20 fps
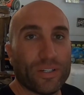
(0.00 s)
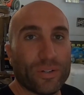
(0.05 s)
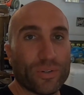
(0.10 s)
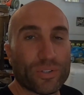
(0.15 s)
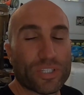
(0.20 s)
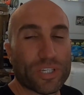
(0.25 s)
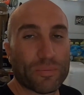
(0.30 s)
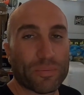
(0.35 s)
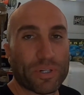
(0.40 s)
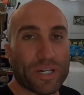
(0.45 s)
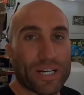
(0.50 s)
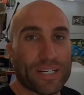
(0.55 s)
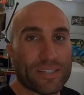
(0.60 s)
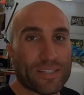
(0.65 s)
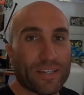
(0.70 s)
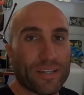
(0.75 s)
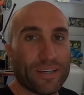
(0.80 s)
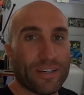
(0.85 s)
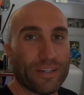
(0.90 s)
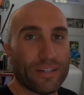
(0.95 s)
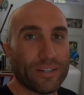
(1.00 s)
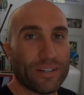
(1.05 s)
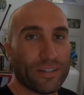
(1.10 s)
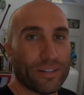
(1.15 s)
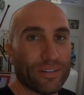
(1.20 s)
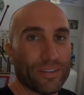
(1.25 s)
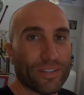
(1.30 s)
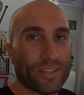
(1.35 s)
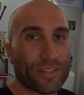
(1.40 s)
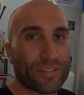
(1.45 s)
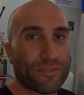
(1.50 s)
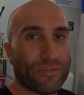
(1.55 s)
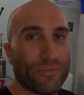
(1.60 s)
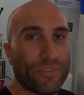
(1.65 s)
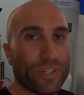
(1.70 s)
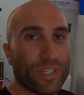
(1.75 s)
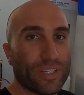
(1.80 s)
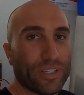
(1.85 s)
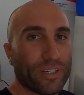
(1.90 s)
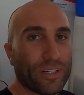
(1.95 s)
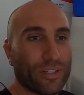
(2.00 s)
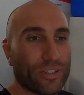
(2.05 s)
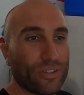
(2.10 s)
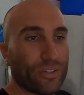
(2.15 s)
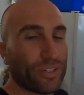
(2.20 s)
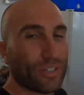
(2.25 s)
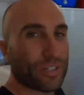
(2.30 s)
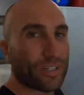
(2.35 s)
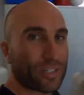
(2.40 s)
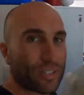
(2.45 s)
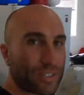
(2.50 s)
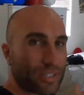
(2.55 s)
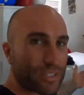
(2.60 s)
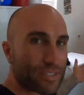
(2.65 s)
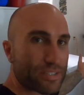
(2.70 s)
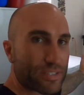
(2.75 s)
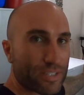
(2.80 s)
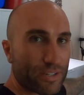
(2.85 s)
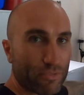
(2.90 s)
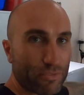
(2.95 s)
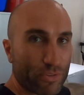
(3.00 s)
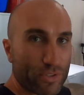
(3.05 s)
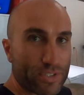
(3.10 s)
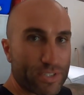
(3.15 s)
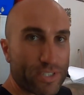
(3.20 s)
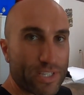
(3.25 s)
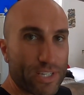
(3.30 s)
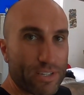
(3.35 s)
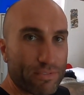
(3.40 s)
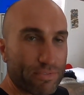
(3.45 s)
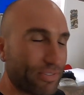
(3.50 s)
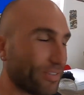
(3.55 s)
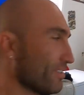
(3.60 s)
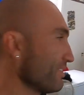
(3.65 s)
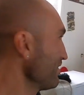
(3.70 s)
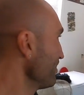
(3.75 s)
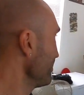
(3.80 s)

What's up guys? On this video on Stuff with Steve,